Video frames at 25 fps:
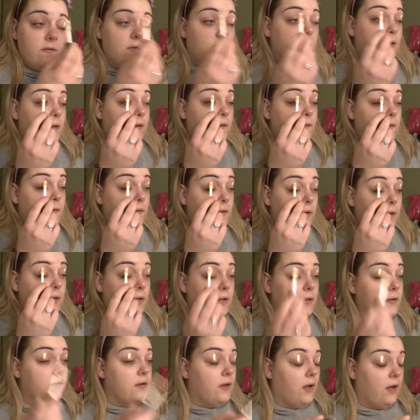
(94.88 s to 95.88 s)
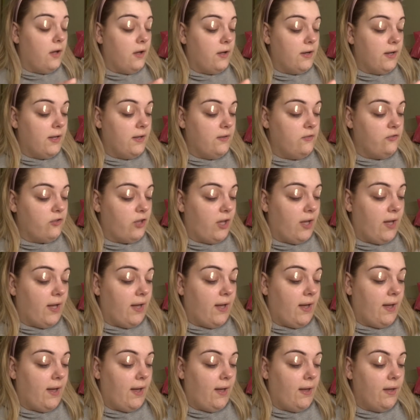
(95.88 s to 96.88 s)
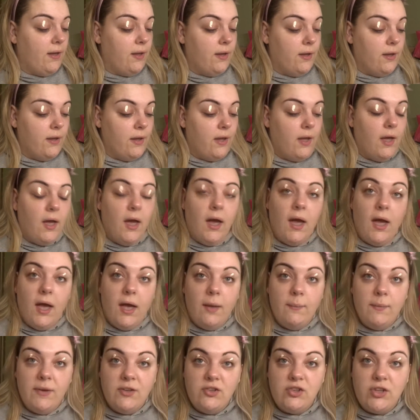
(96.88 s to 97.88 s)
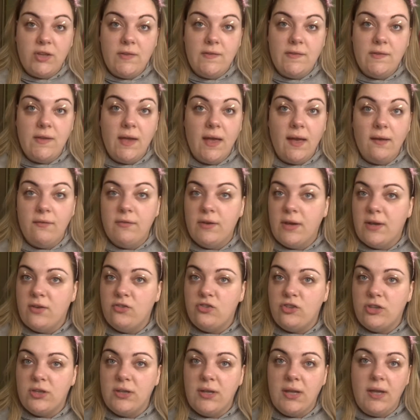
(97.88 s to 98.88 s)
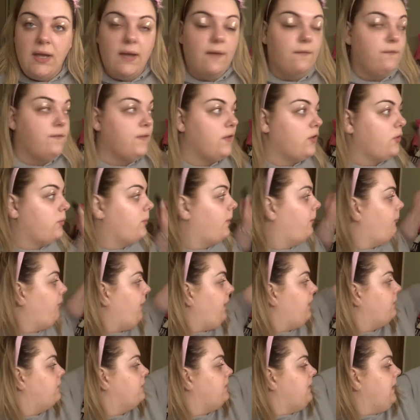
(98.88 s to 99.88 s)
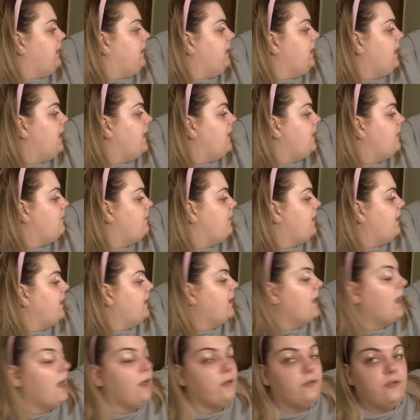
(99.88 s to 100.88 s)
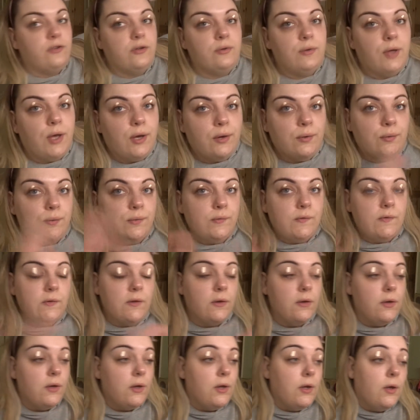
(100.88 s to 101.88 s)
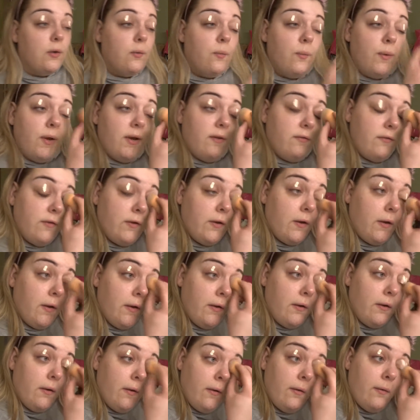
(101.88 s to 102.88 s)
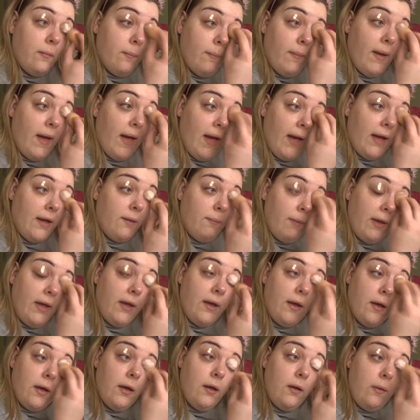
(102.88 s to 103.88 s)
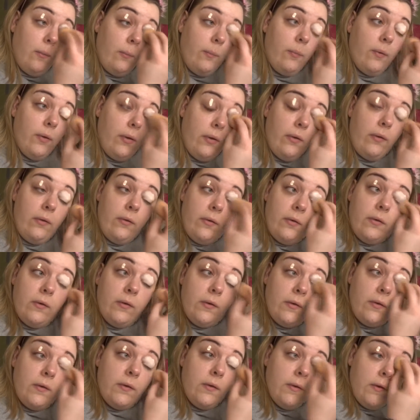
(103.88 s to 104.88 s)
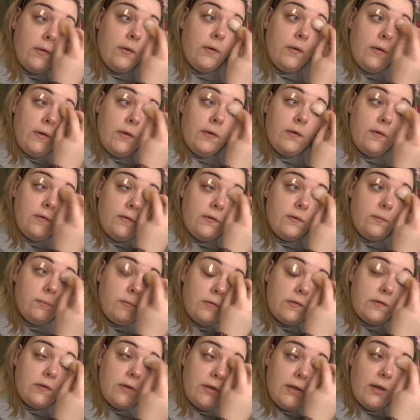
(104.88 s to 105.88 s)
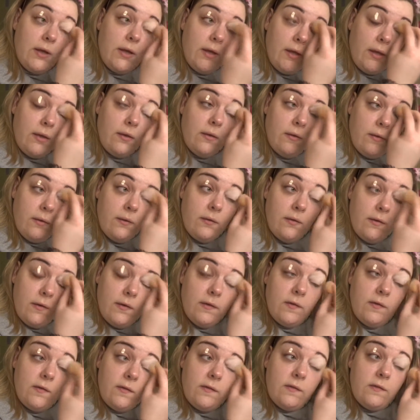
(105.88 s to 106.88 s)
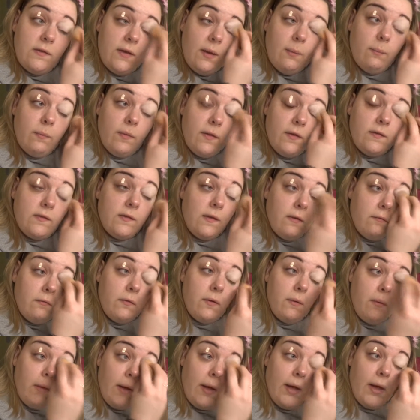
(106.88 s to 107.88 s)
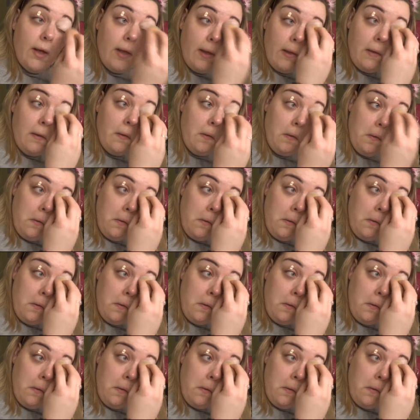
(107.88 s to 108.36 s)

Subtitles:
just a little dot on each eye. As you can see, I haven't actually filled my brows in at the minute. I'll do those when I've done my eye makeup. So I'm just going to stamp this everywhere